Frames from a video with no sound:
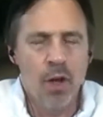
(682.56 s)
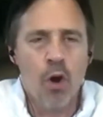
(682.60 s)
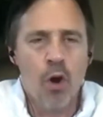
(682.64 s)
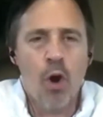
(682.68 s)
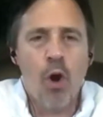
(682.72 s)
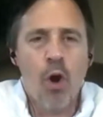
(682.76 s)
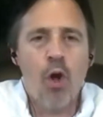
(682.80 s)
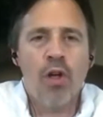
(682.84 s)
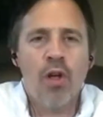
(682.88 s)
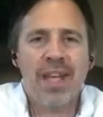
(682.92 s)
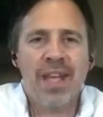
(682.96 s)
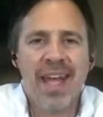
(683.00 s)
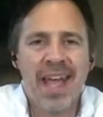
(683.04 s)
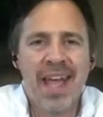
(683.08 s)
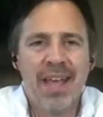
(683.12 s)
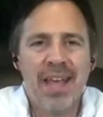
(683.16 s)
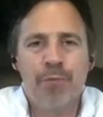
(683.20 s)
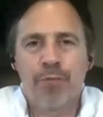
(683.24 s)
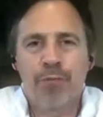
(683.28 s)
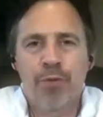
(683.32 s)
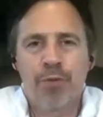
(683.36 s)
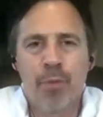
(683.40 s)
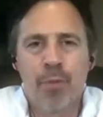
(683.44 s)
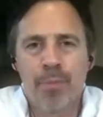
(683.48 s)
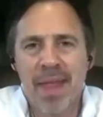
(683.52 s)
all
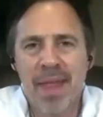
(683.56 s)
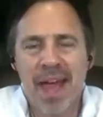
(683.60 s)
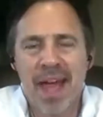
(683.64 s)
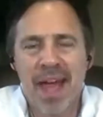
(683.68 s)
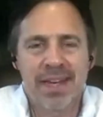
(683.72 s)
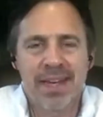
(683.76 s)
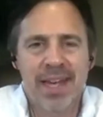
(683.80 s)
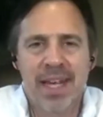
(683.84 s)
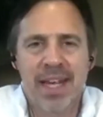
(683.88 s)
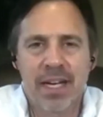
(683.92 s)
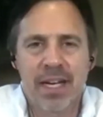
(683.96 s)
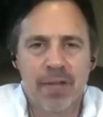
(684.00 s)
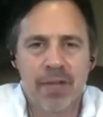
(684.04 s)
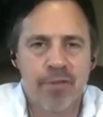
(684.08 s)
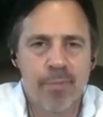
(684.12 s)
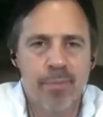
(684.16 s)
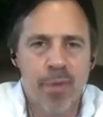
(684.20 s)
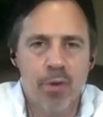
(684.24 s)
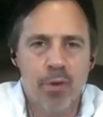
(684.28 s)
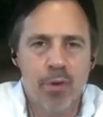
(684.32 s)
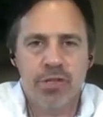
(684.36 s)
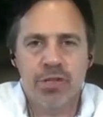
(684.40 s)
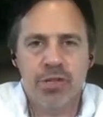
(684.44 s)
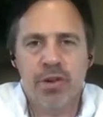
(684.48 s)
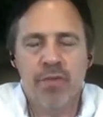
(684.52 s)
came from that negative
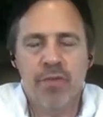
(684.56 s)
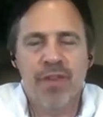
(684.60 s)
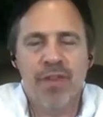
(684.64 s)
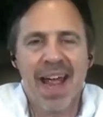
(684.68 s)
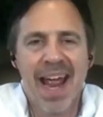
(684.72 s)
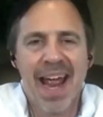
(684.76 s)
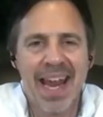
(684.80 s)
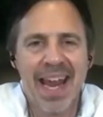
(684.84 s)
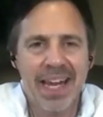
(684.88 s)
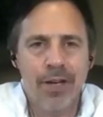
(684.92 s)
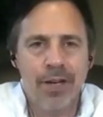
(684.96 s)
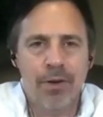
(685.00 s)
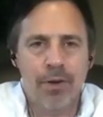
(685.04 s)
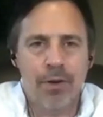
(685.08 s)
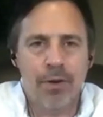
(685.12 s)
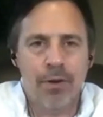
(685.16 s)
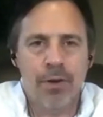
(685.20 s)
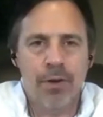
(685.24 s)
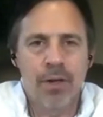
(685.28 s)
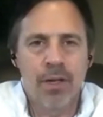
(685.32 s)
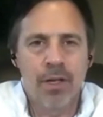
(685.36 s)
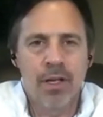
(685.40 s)
emotion of anger.